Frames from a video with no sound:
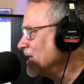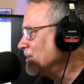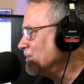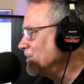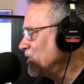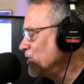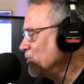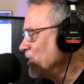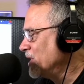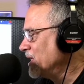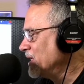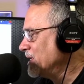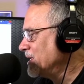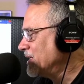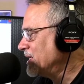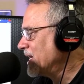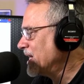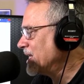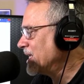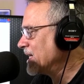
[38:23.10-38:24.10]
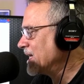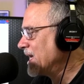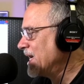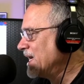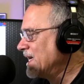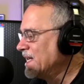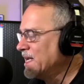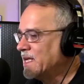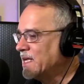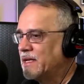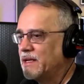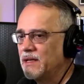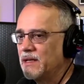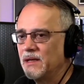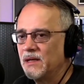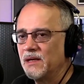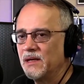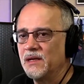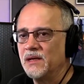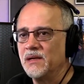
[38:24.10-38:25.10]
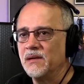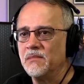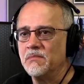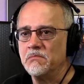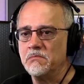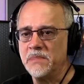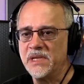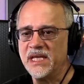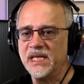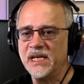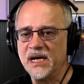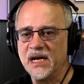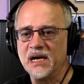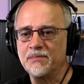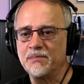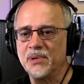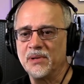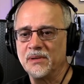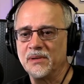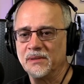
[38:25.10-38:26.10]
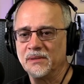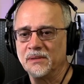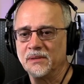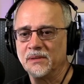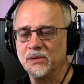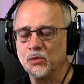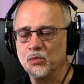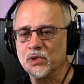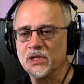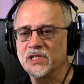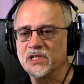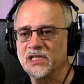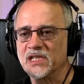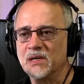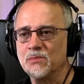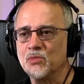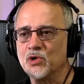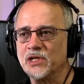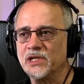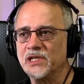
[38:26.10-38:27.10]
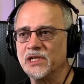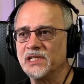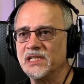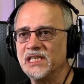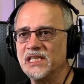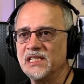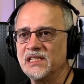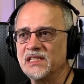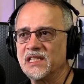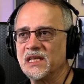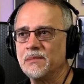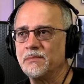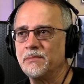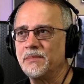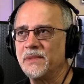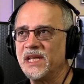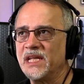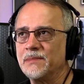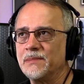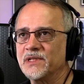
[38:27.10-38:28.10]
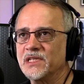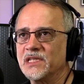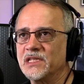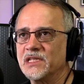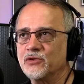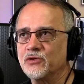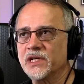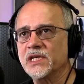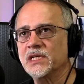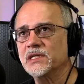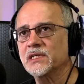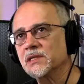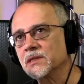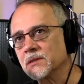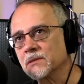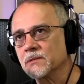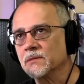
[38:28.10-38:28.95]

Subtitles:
Doing dedicated meetup with someone to teach them tips and tricks.